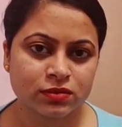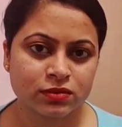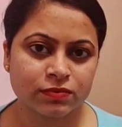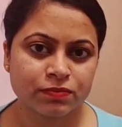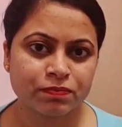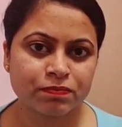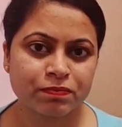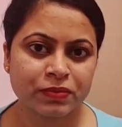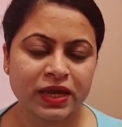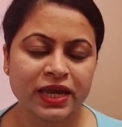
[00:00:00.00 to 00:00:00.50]

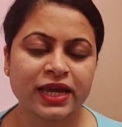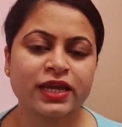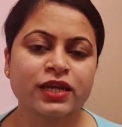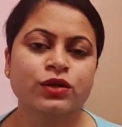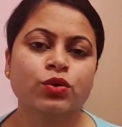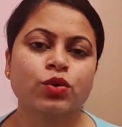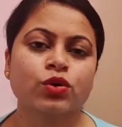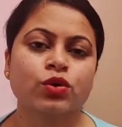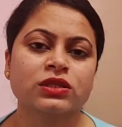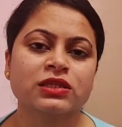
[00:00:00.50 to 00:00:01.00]
pain,
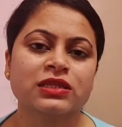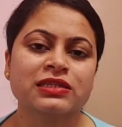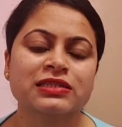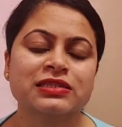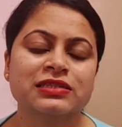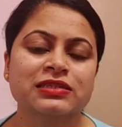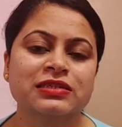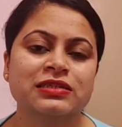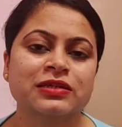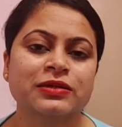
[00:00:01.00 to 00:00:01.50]
or
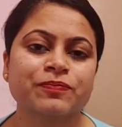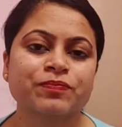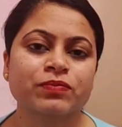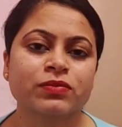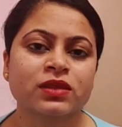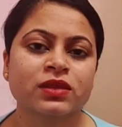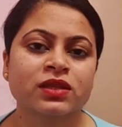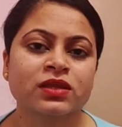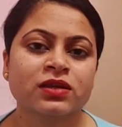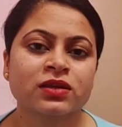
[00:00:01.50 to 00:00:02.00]
this
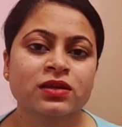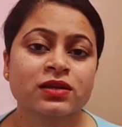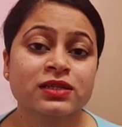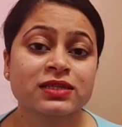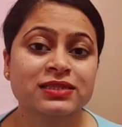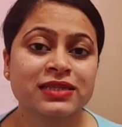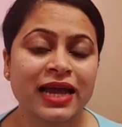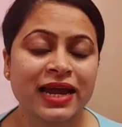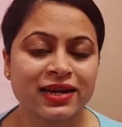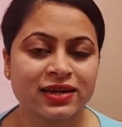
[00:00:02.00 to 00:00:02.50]

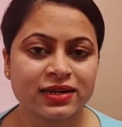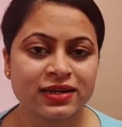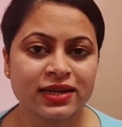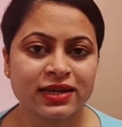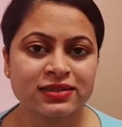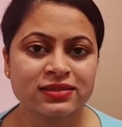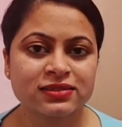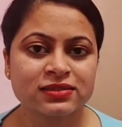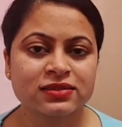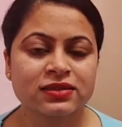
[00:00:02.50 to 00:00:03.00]

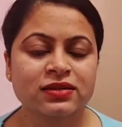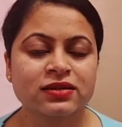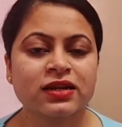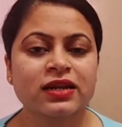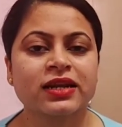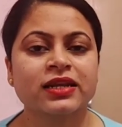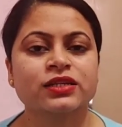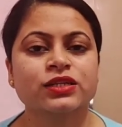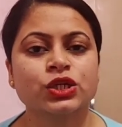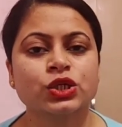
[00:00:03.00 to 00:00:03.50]
sadness
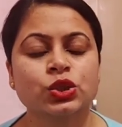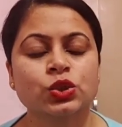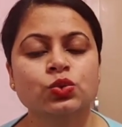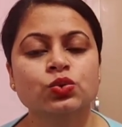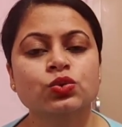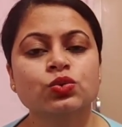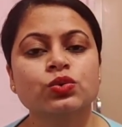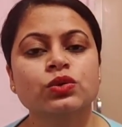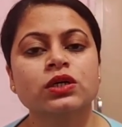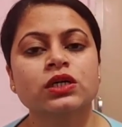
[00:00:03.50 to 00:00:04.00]
related
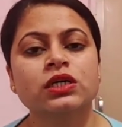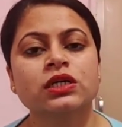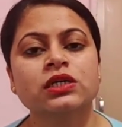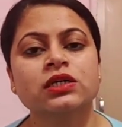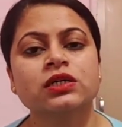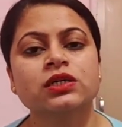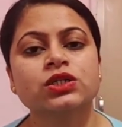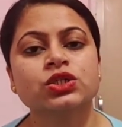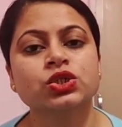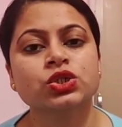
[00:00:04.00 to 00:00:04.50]
to
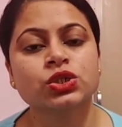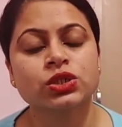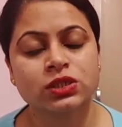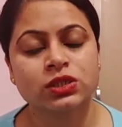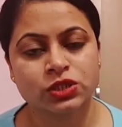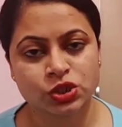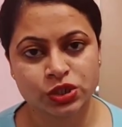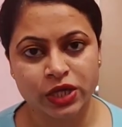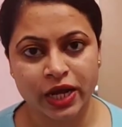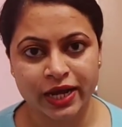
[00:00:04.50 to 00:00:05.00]

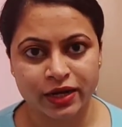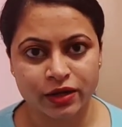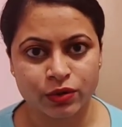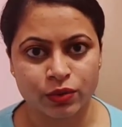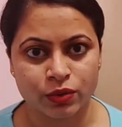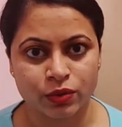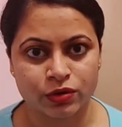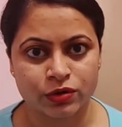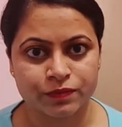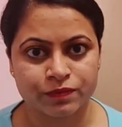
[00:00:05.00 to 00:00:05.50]

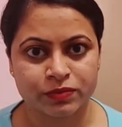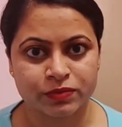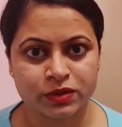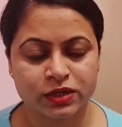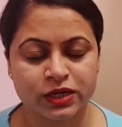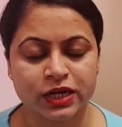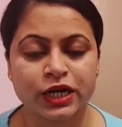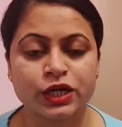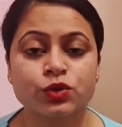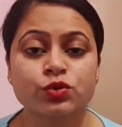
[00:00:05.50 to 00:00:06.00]
Shylock,
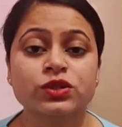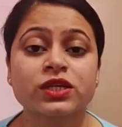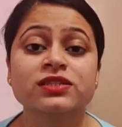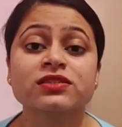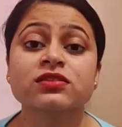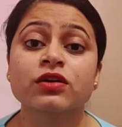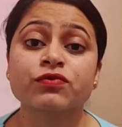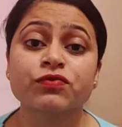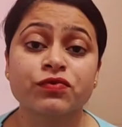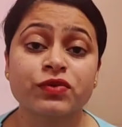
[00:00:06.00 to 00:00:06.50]
related to the
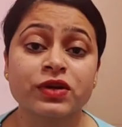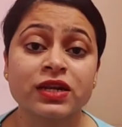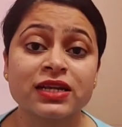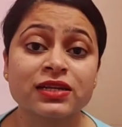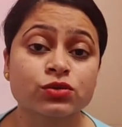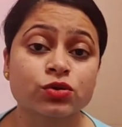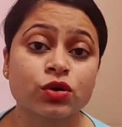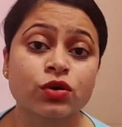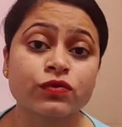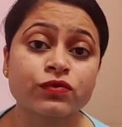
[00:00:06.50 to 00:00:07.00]

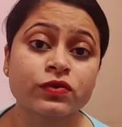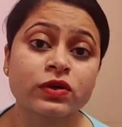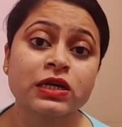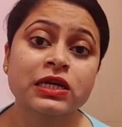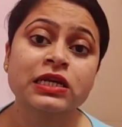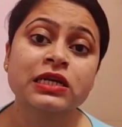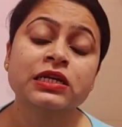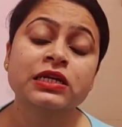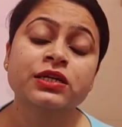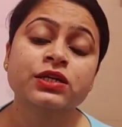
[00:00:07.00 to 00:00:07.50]
sufferings of
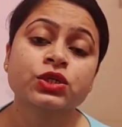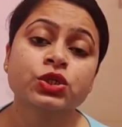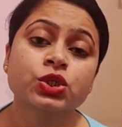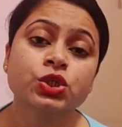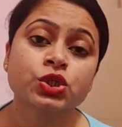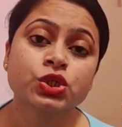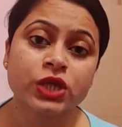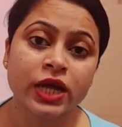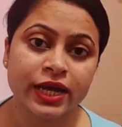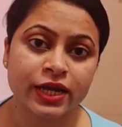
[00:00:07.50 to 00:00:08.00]

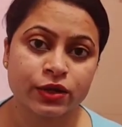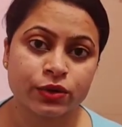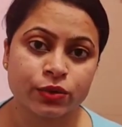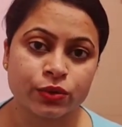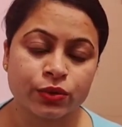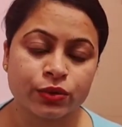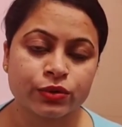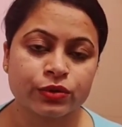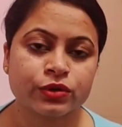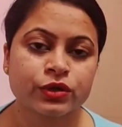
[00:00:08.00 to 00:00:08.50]

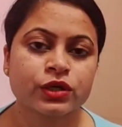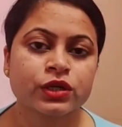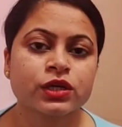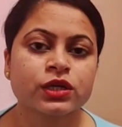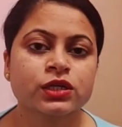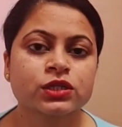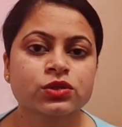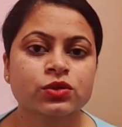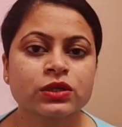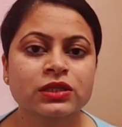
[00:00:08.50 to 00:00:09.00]
Shylock.
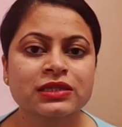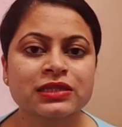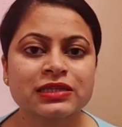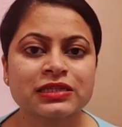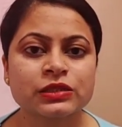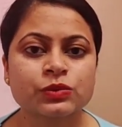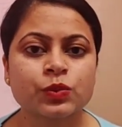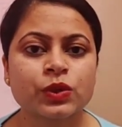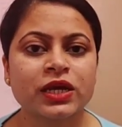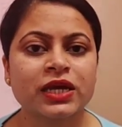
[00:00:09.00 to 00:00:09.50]
So in
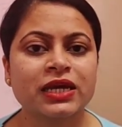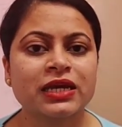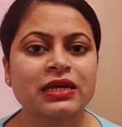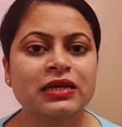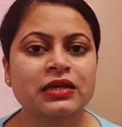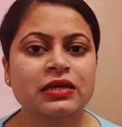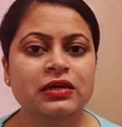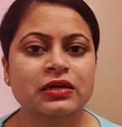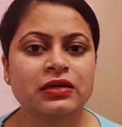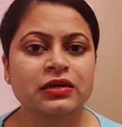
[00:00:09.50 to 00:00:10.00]
this way,
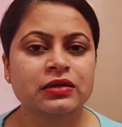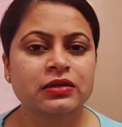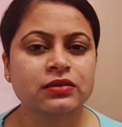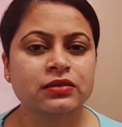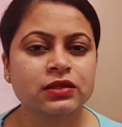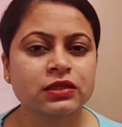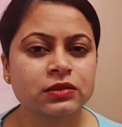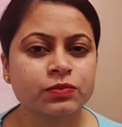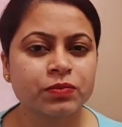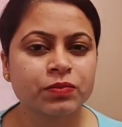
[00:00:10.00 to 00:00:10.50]

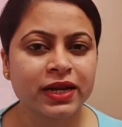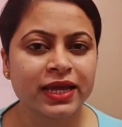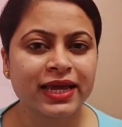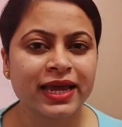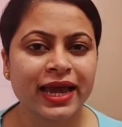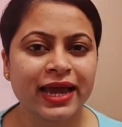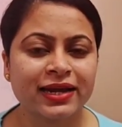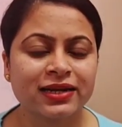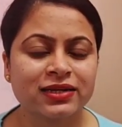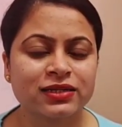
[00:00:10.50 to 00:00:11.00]
this play
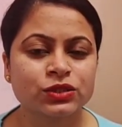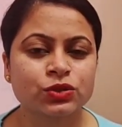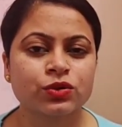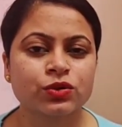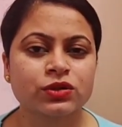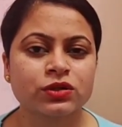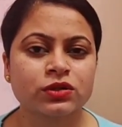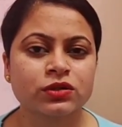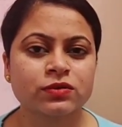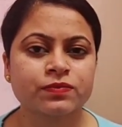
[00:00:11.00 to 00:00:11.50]
ends
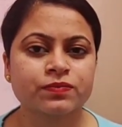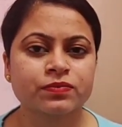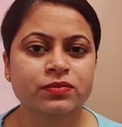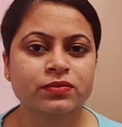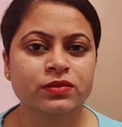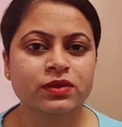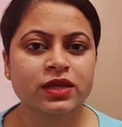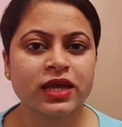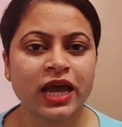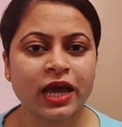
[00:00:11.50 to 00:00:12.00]
on a
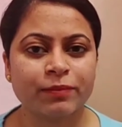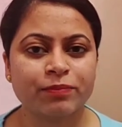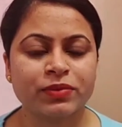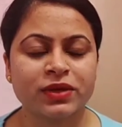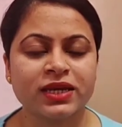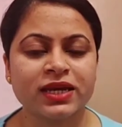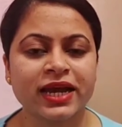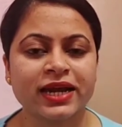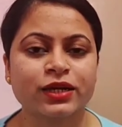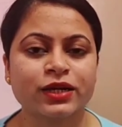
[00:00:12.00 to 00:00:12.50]

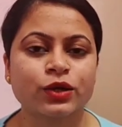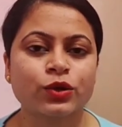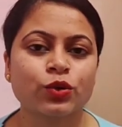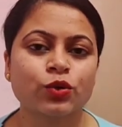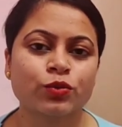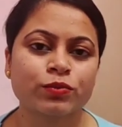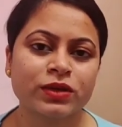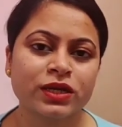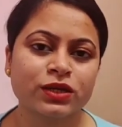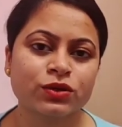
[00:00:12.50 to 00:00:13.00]
happy and
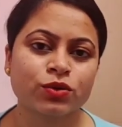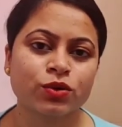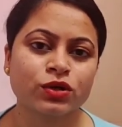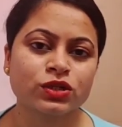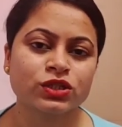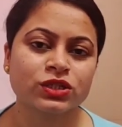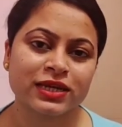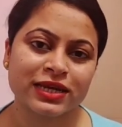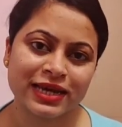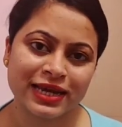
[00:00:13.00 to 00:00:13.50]
gloomy
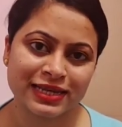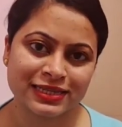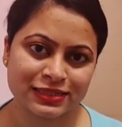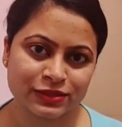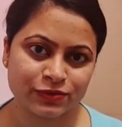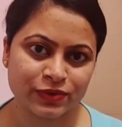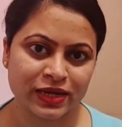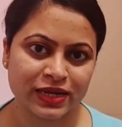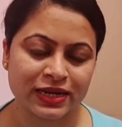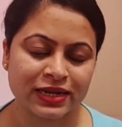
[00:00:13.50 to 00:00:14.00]
note as
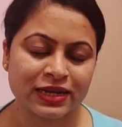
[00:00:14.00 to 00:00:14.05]
well.